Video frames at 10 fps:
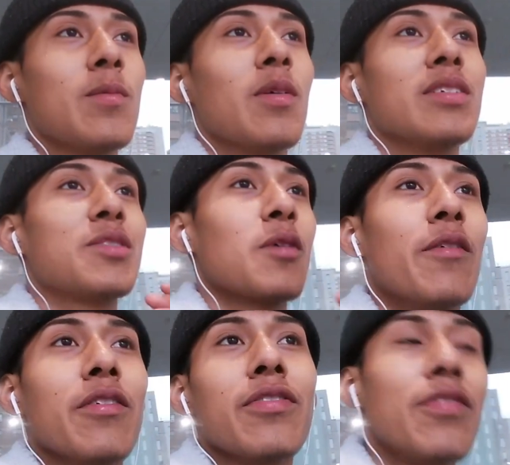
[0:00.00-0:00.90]
what's
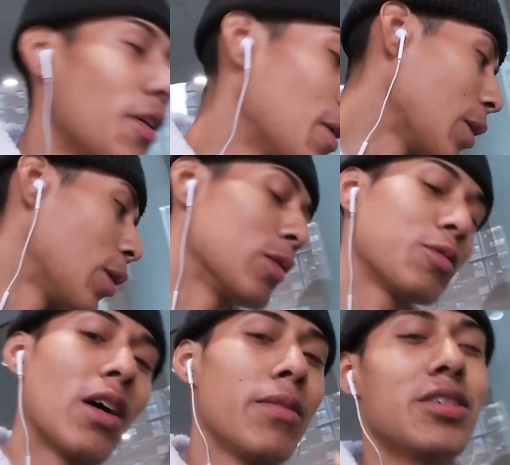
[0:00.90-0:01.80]
wrong with your foot or what's
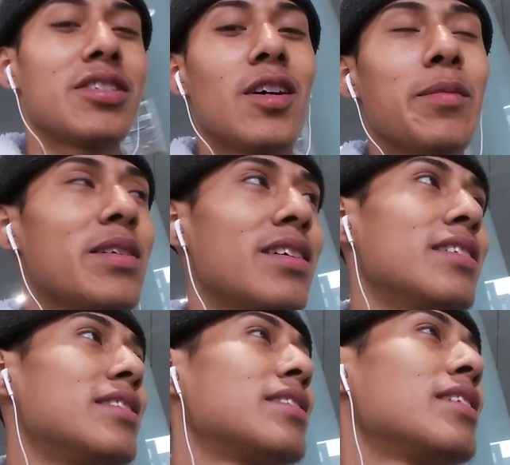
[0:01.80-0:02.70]
wrong with yourself, because